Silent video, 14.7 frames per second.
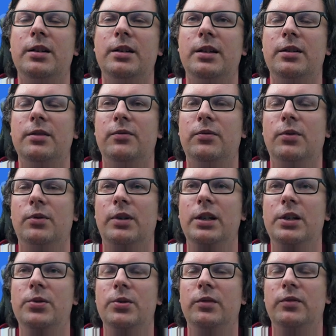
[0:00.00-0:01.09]
and for
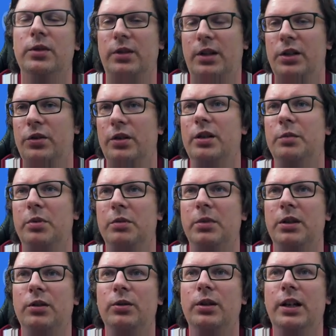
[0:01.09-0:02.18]
each of the HTTP
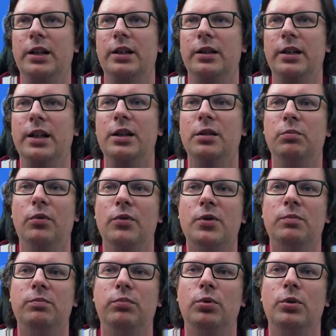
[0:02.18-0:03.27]
method like get, post,
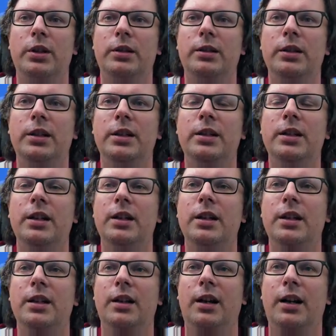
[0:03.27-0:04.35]
put and delete,
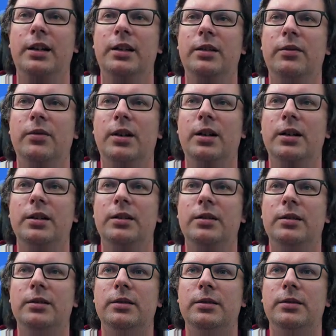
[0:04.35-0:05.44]
I defined
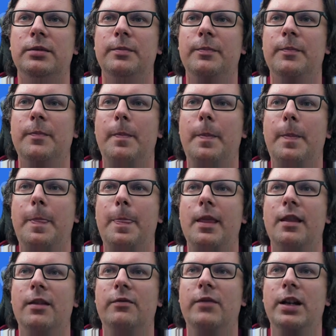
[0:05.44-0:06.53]

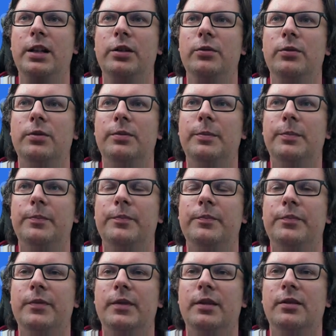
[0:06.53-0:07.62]
value
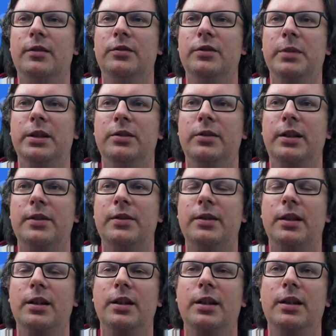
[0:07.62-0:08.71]
of the metrics.
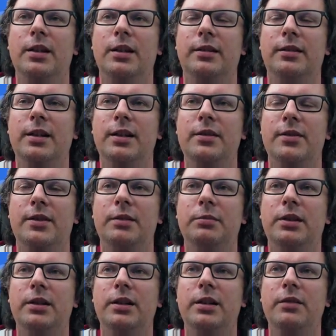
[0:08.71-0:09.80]
Then
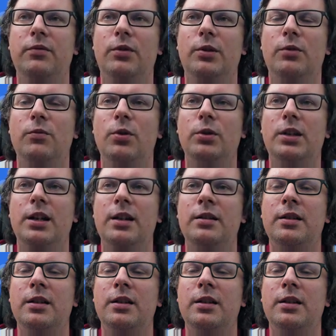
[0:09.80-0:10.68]
similarly for quota